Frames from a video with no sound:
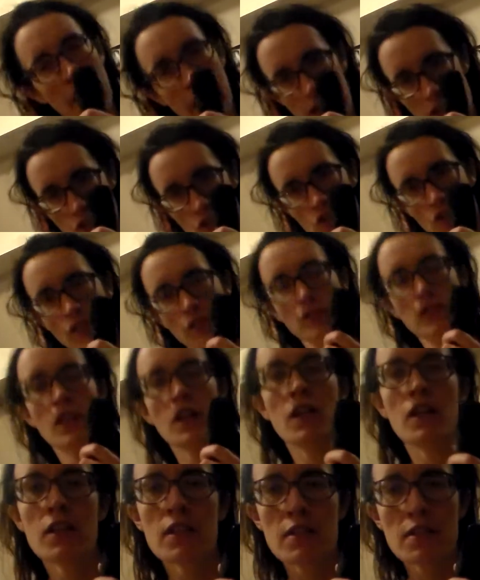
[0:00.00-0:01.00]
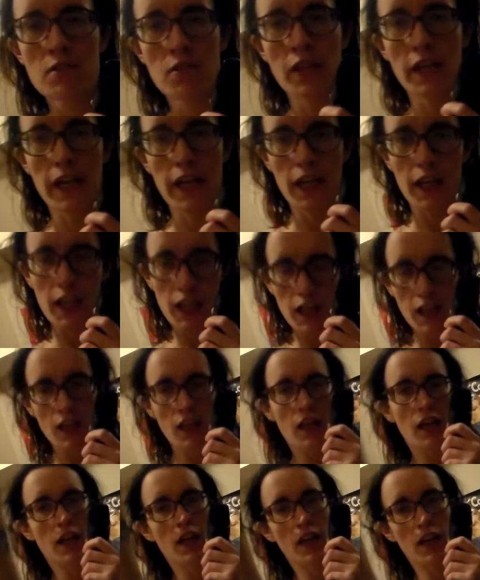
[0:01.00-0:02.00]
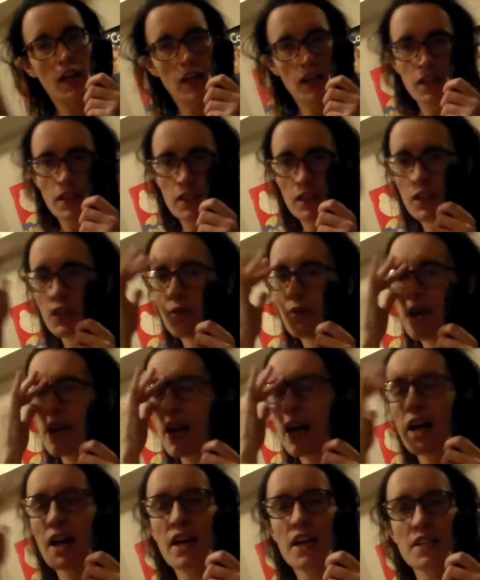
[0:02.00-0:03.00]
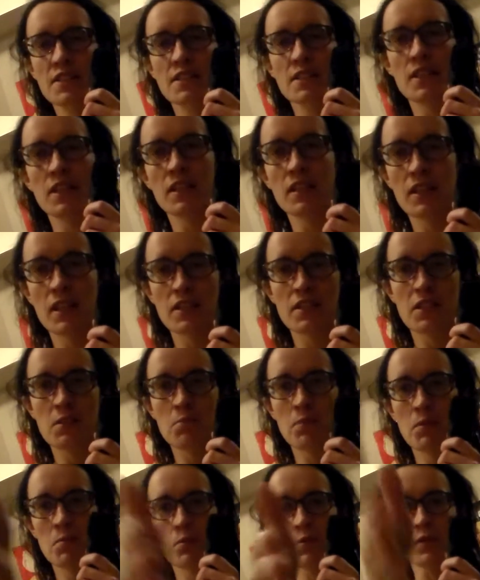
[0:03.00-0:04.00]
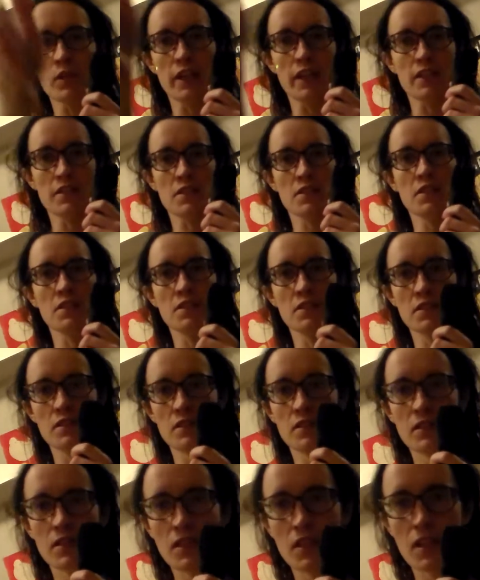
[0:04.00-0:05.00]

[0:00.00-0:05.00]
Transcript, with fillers: Passion. So like, you know, I, I see I see people like as these